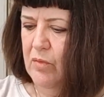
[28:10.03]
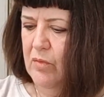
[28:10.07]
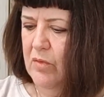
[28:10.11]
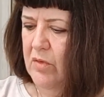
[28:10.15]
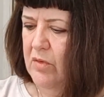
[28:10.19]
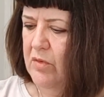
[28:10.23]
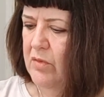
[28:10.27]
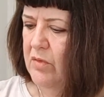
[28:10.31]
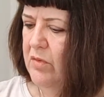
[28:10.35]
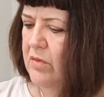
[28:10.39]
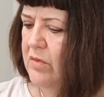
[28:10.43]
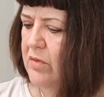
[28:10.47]

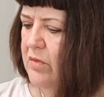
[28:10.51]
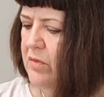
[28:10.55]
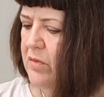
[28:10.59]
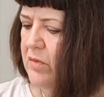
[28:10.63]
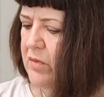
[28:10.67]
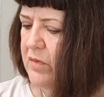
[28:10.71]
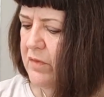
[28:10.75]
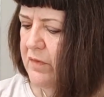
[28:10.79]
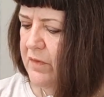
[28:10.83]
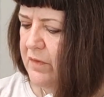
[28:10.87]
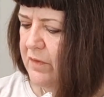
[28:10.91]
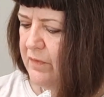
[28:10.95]
1,
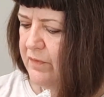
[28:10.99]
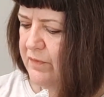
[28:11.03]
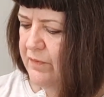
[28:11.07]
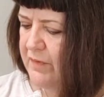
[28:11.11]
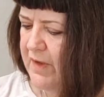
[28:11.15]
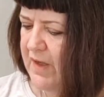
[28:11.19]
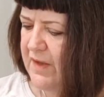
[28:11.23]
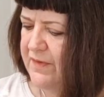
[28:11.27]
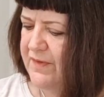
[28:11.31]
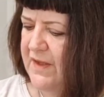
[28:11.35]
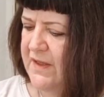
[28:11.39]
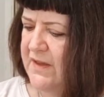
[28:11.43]
2,
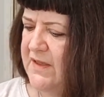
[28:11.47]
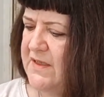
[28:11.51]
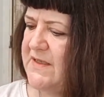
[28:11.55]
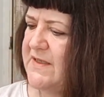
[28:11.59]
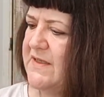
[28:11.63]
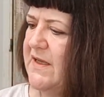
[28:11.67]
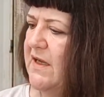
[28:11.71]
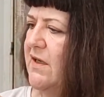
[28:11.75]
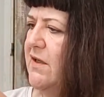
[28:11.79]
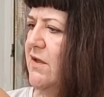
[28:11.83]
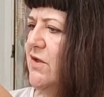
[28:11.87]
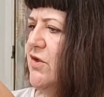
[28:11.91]
3. I think
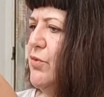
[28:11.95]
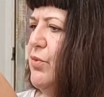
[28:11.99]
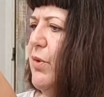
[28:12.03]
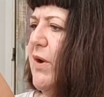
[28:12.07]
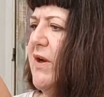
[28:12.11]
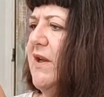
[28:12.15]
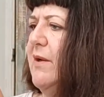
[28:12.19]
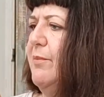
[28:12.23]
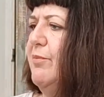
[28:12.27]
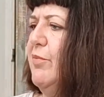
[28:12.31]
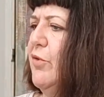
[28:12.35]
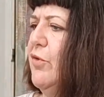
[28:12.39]
there's like 20